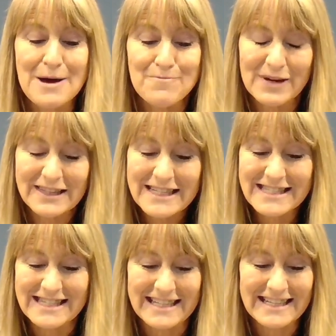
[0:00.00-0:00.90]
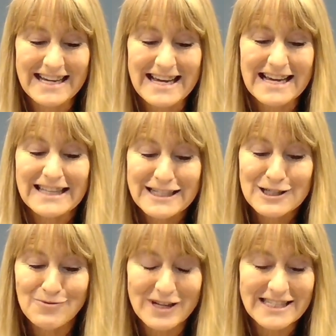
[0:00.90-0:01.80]
But listen
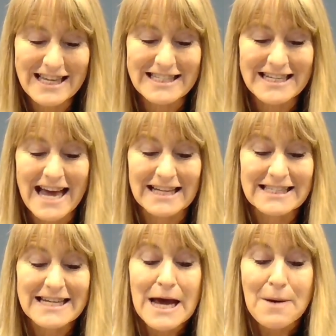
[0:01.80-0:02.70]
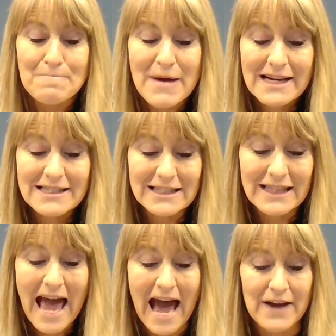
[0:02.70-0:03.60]
what he says next. Make us
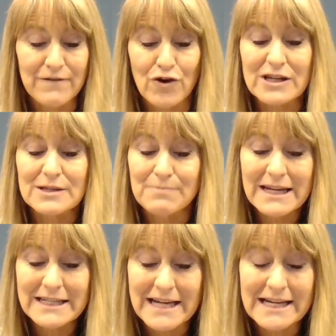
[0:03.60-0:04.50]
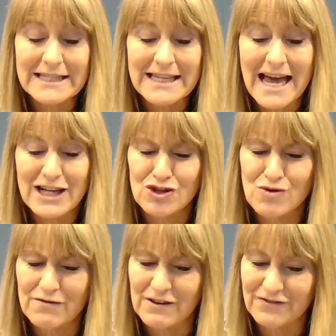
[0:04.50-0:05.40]
glad for as many days as you
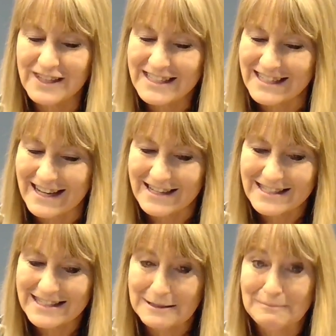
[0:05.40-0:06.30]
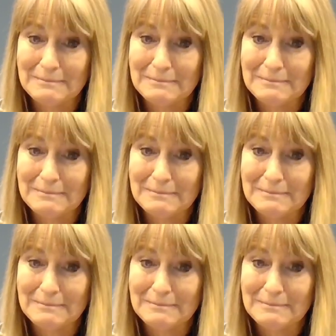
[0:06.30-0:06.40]
have afflicted us.